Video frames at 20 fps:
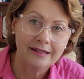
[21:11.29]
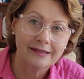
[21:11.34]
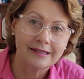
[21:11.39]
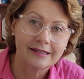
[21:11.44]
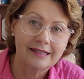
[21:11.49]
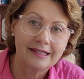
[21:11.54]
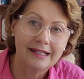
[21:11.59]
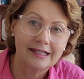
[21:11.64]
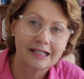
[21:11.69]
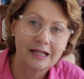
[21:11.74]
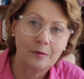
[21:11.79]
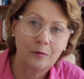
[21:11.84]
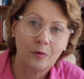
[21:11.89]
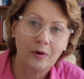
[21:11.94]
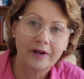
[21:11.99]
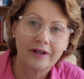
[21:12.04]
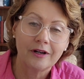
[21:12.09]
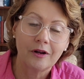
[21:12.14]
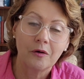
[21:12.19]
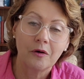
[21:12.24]
Since I'm
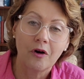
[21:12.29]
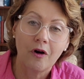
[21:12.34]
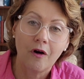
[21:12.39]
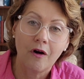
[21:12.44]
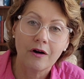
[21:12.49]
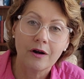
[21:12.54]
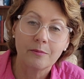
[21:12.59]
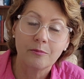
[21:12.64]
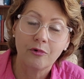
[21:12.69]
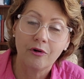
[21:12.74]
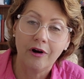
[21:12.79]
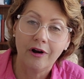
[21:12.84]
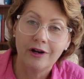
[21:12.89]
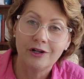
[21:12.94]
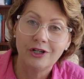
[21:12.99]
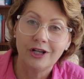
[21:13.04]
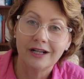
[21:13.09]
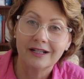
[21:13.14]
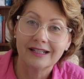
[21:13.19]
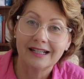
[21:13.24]
working on harder
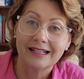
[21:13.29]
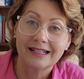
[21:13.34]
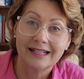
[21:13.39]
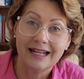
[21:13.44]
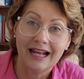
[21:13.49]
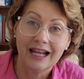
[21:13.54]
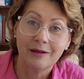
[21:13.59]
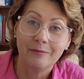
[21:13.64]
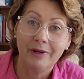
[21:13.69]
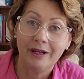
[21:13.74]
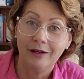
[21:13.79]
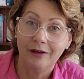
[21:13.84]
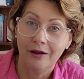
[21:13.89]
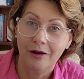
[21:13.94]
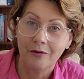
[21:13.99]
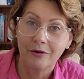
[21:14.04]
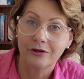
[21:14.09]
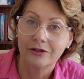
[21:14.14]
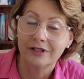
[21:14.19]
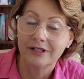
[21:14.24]
projects, it's taking me
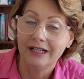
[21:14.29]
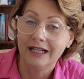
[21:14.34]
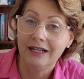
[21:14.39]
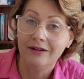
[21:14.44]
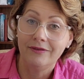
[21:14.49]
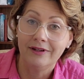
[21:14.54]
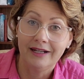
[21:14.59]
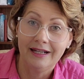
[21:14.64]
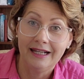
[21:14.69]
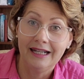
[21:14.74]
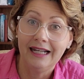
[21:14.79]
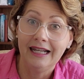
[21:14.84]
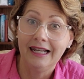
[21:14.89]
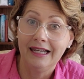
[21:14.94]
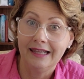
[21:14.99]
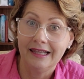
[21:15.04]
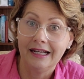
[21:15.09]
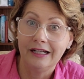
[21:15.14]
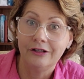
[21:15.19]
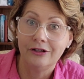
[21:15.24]
longer to even get
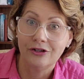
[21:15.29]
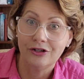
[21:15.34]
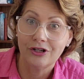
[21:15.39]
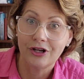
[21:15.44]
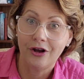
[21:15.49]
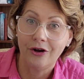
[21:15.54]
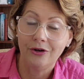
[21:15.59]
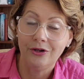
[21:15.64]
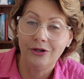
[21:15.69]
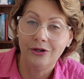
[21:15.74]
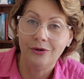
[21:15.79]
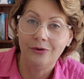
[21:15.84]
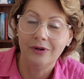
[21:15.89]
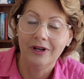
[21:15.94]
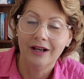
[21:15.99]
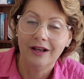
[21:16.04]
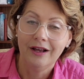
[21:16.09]
anything to show you